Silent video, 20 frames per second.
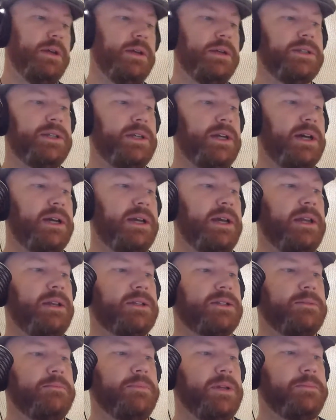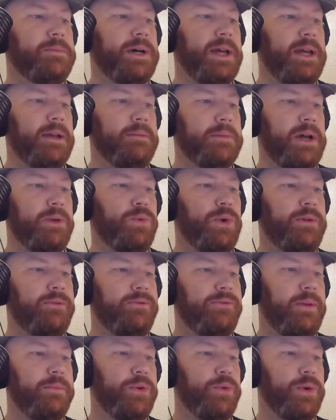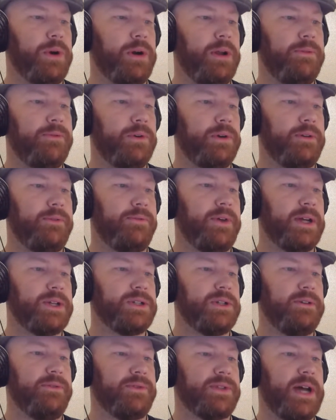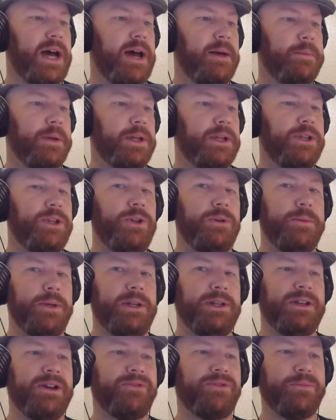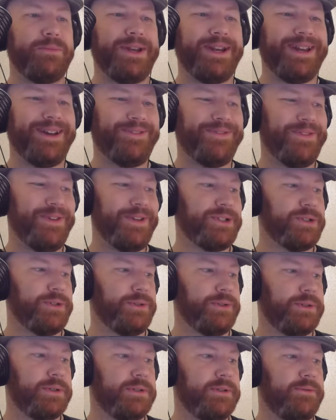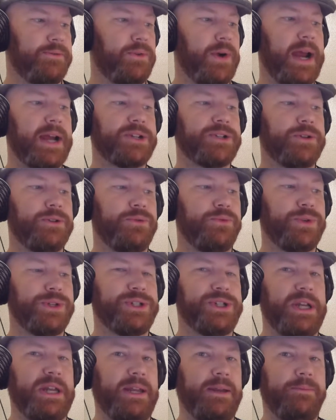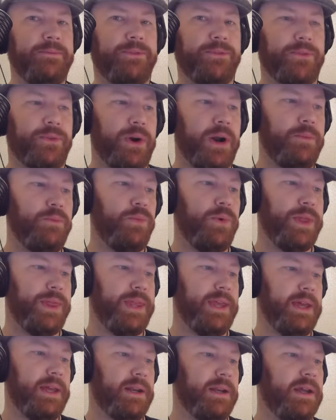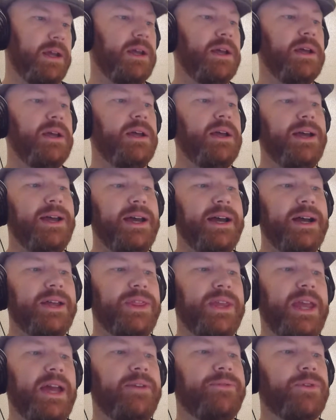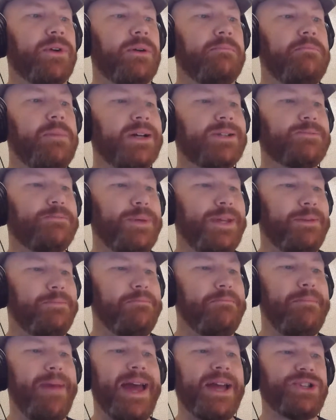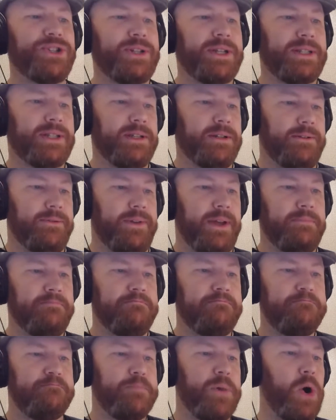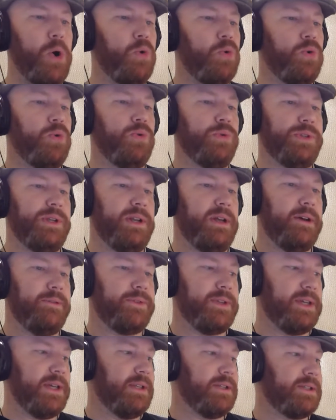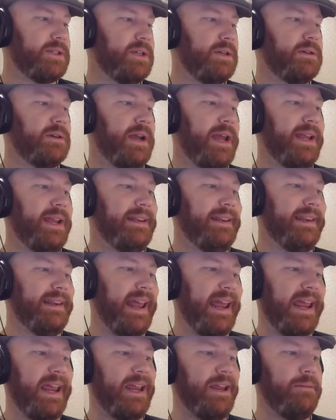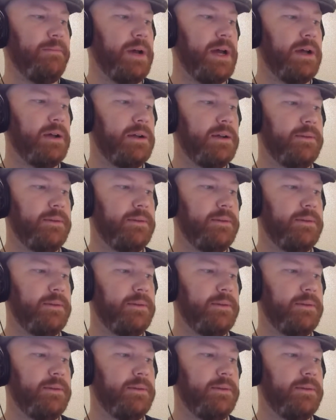CIA to submit plan by 1 February for defection of top Cuban government officials to fracture the regime from within. The effort must be imaginative and bold enough to consider a name